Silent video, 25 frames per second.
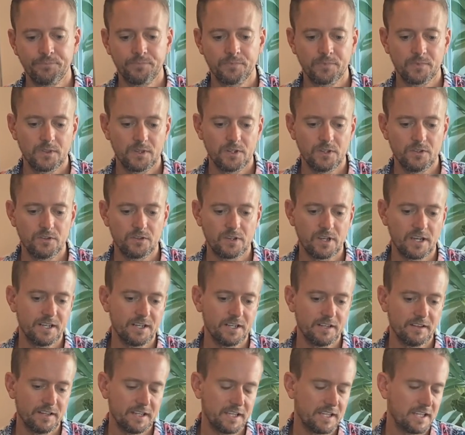you kind of
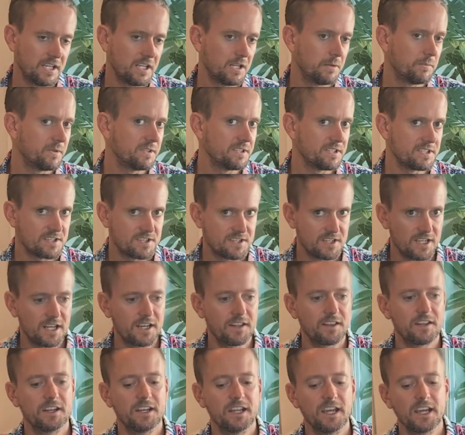like hit him on the side of the
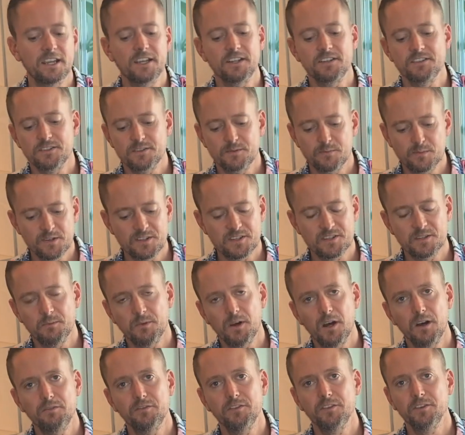neck and just pissed him
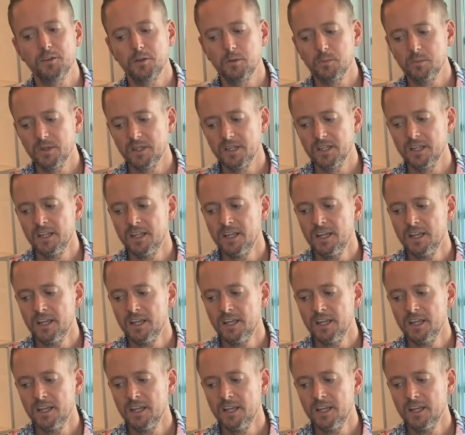off a little bit.